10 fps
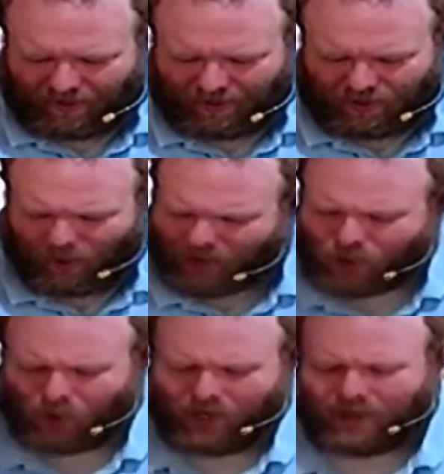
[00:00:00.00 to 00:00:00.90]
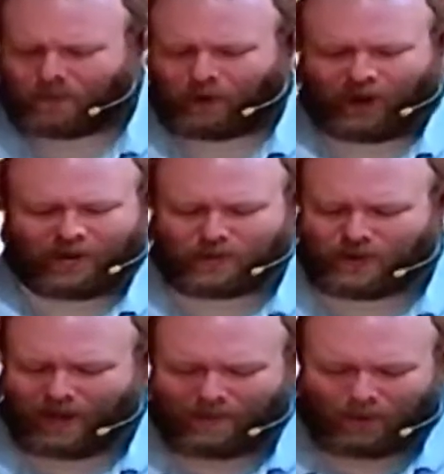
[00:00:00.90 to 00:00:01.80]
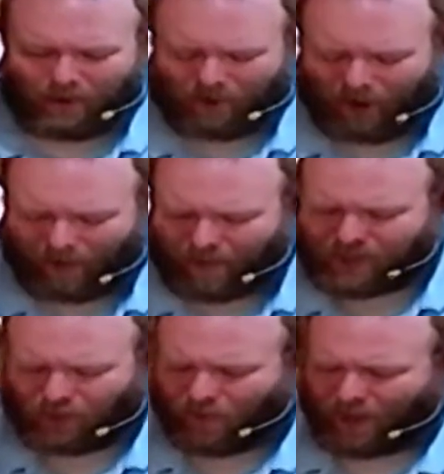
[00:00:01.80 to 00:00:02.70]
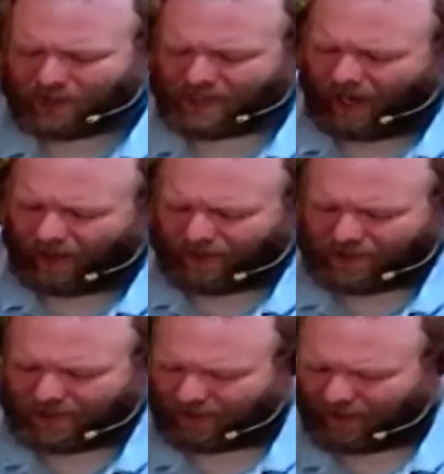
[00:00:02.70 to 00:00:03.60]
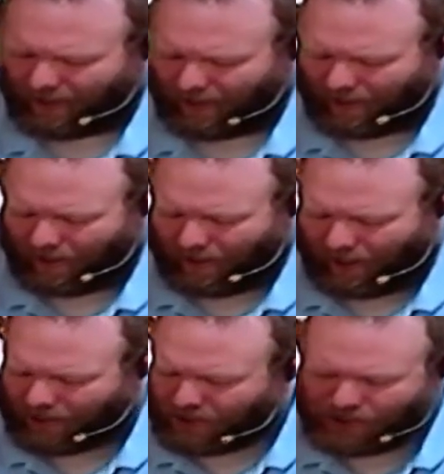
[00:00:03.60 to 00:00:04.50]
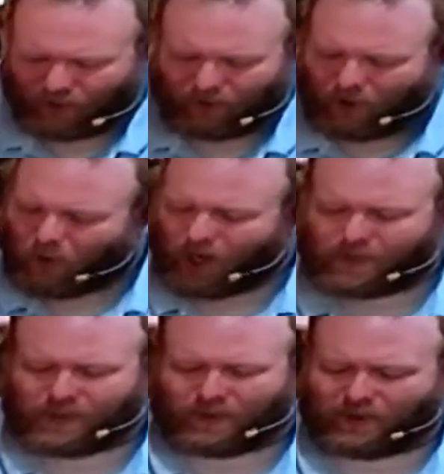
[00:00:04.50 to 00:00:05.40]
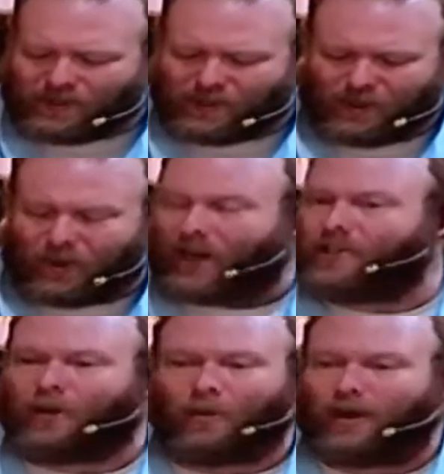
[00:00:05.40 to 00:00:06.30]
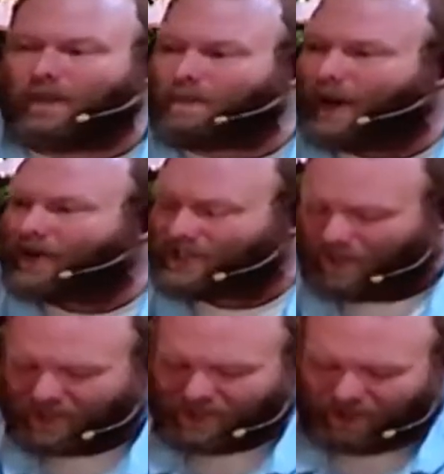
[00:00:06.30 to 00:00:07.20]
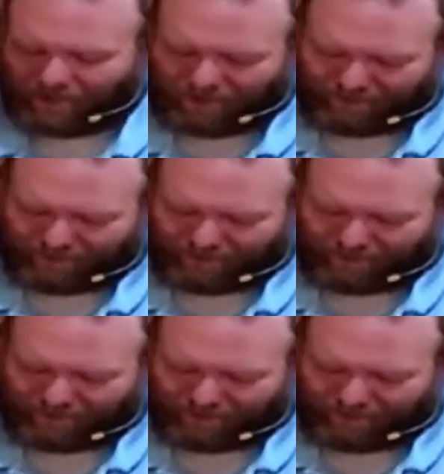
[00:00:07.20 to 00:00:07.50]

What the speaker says: Do I join in the prayers with them, or am I to remain silent? I just don't know what I'm supposed to do, and I don't want to embarrass myself.